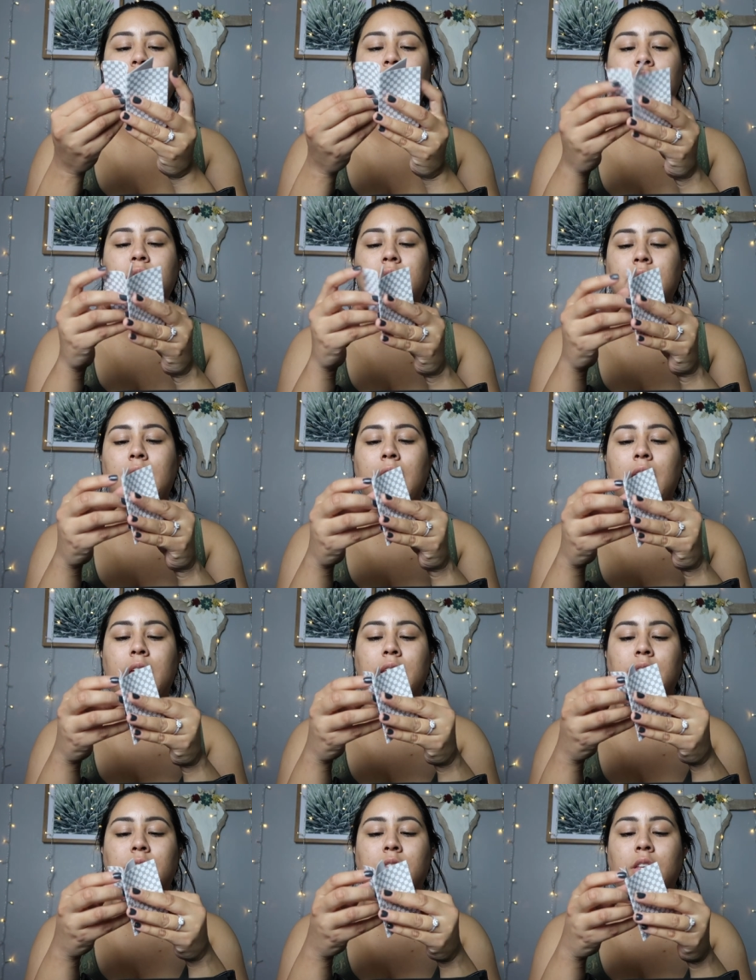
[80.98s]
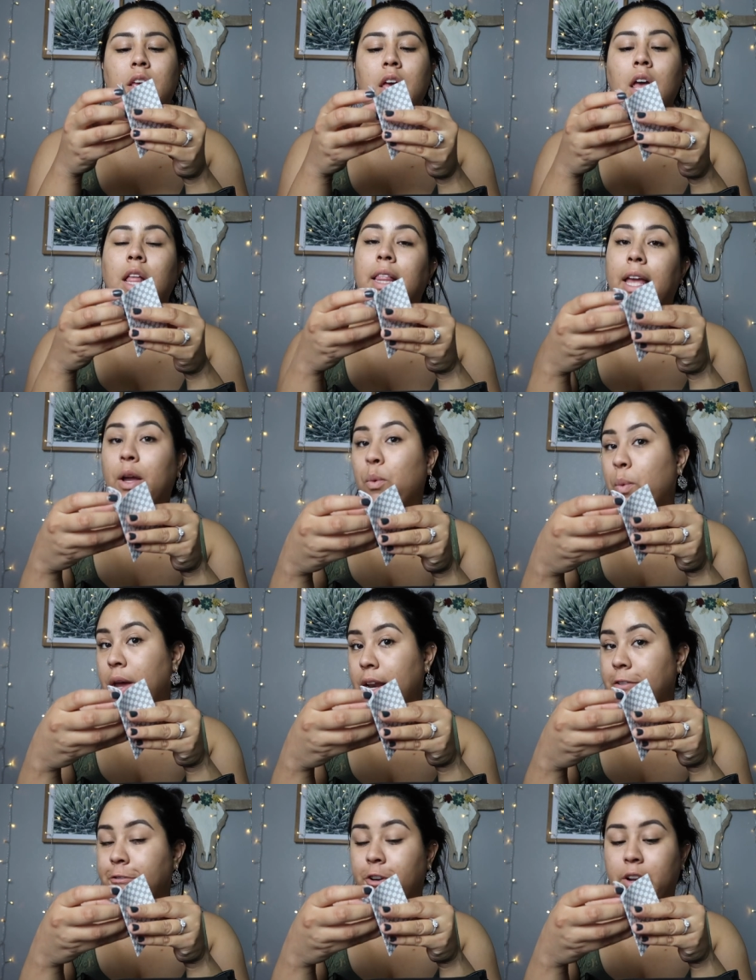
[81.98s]
Just says like
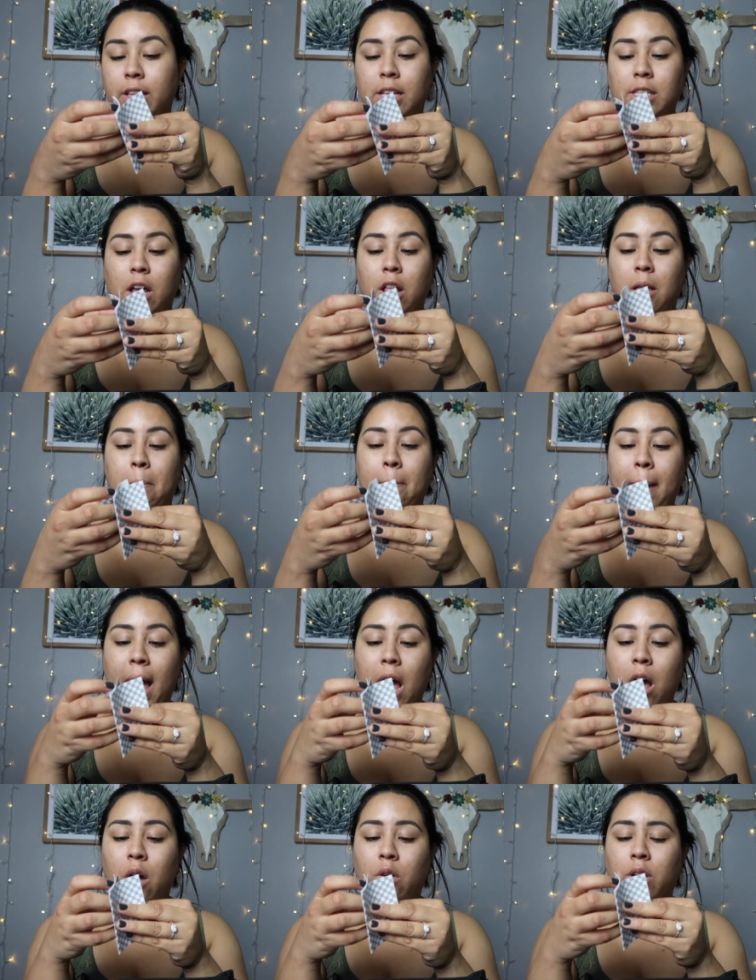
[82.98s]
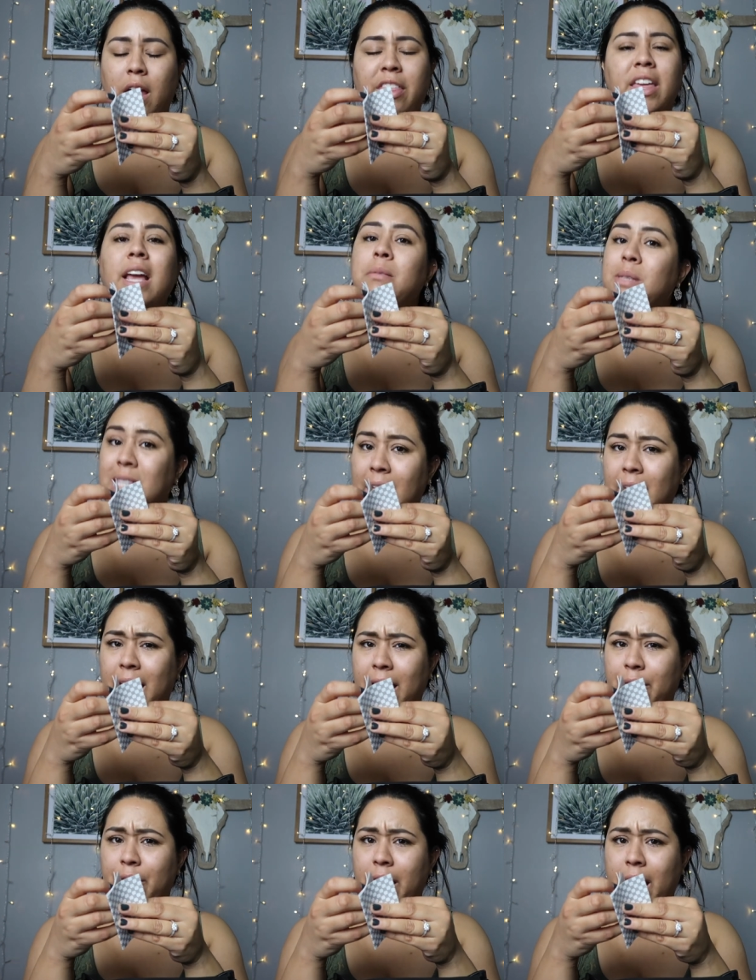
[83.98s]
what Furla is all about. I think it's
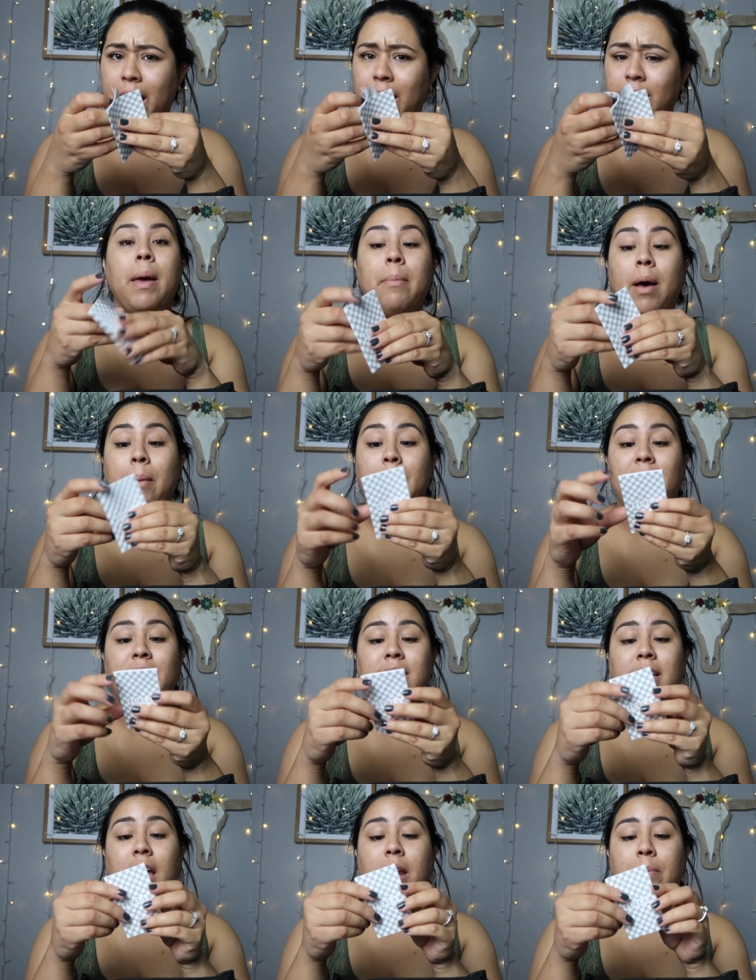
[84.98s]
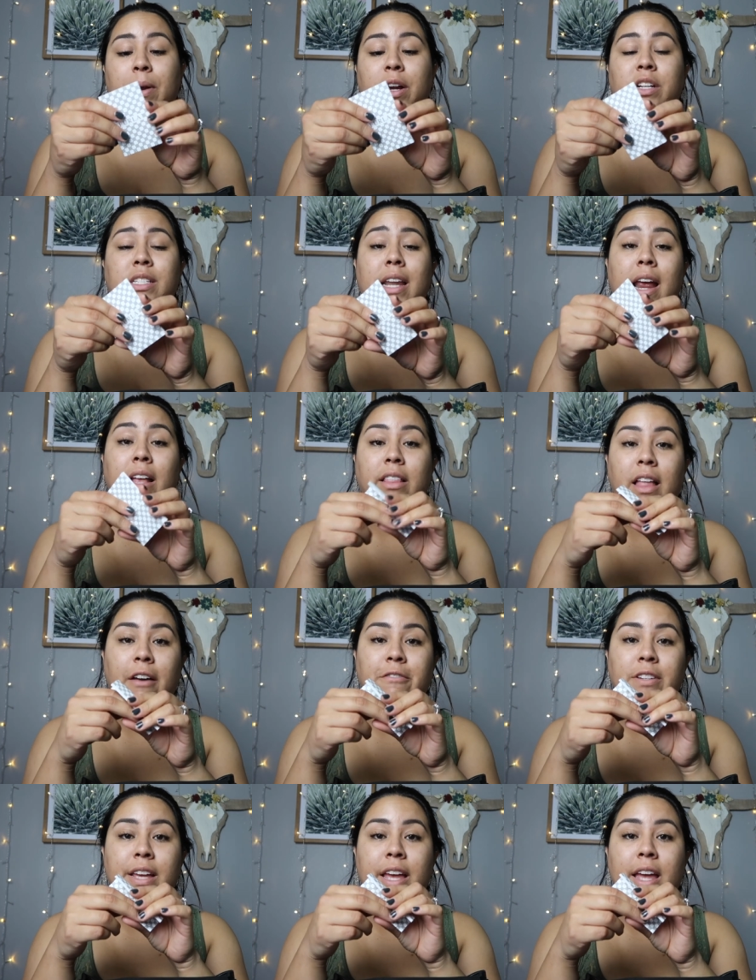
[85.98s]
saying it right. My mom had this kind of purse and I
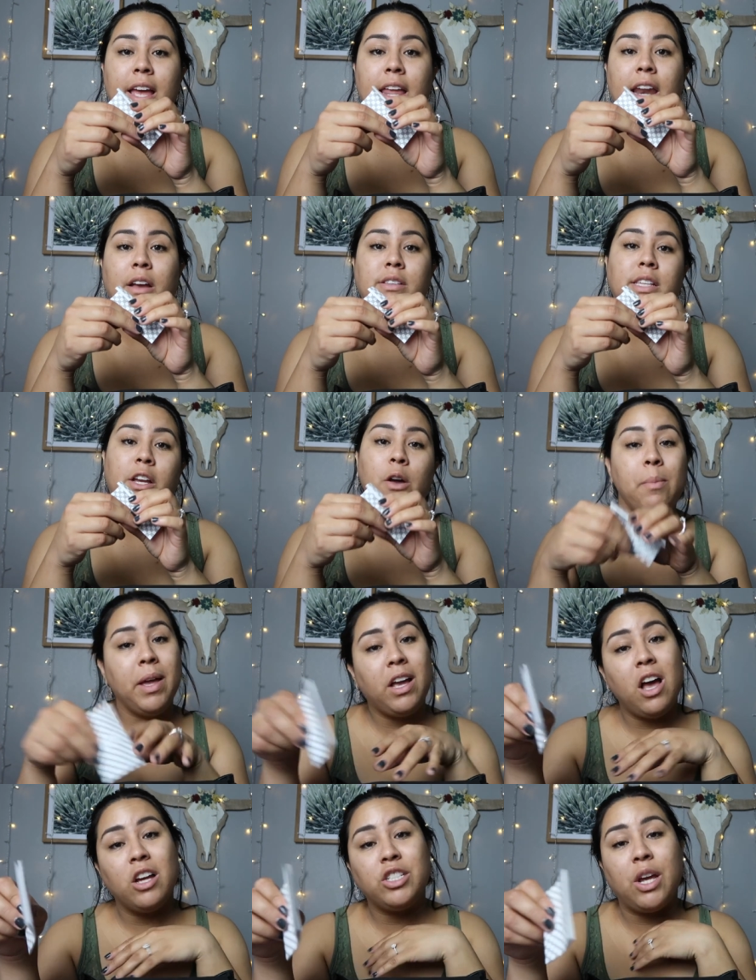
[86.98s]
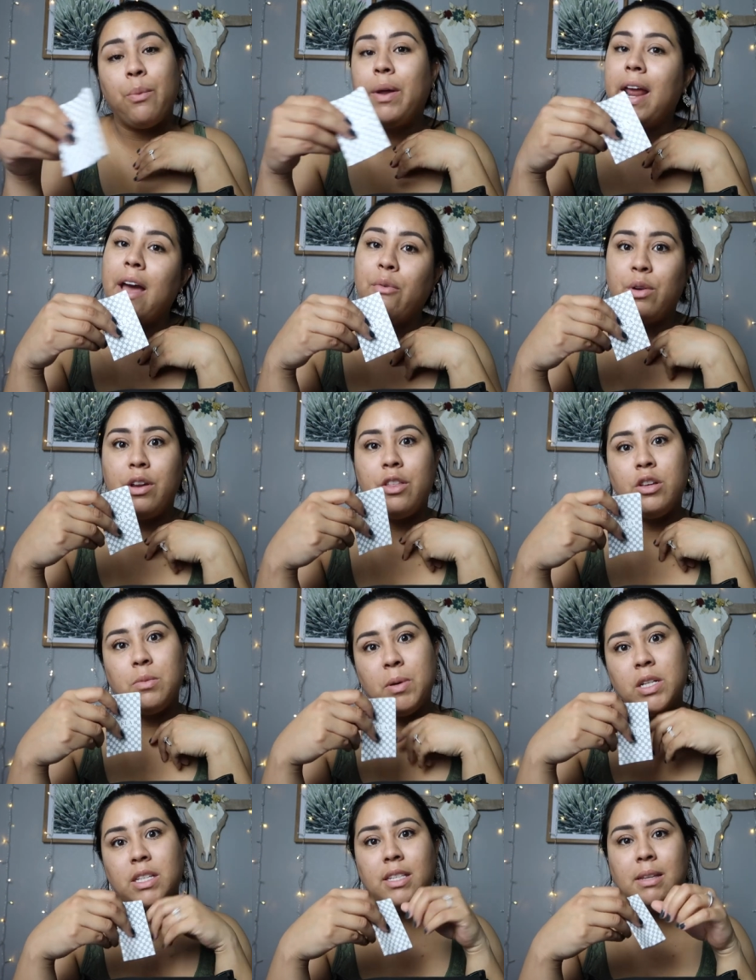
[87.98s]
loved it, and I was like, oh my gosh, I want to have one of those
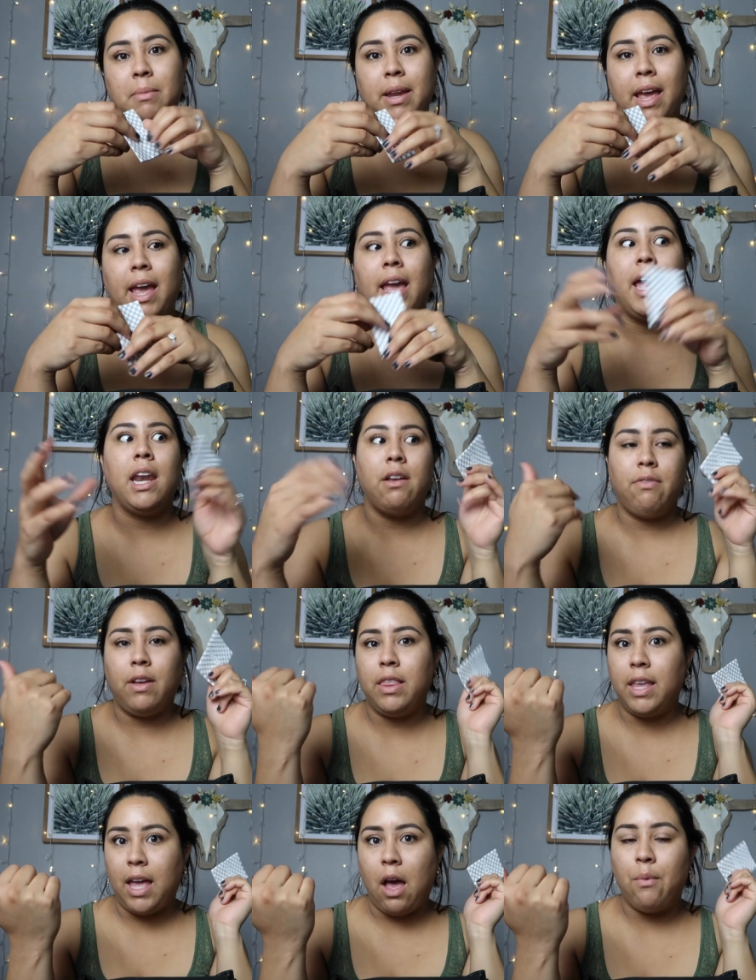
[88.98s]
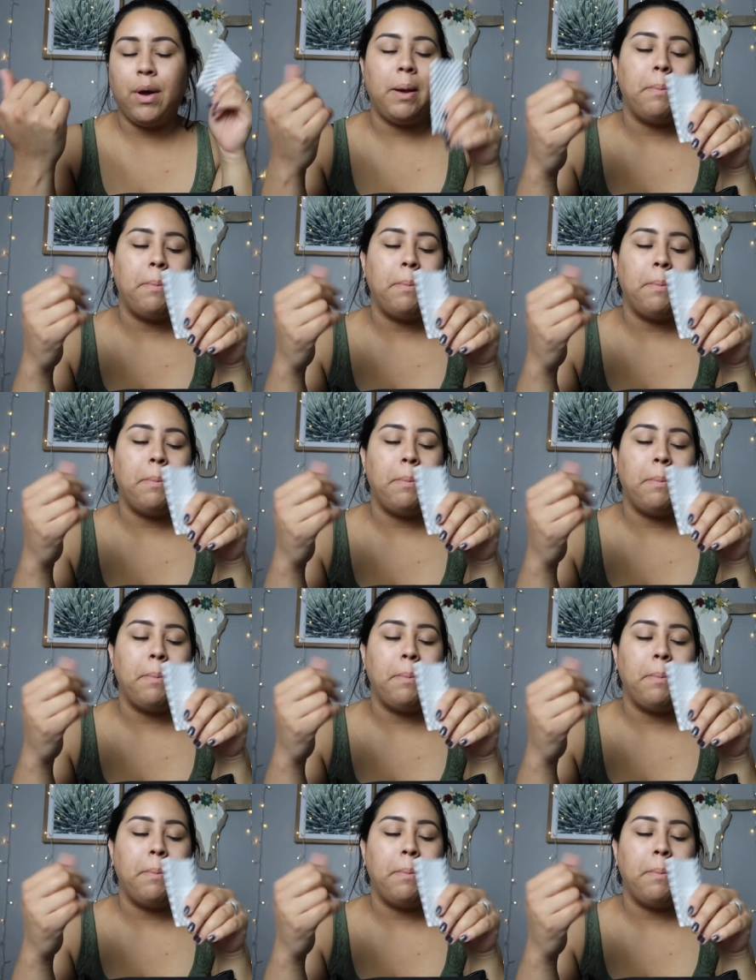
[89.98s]
purses someday, and I finally got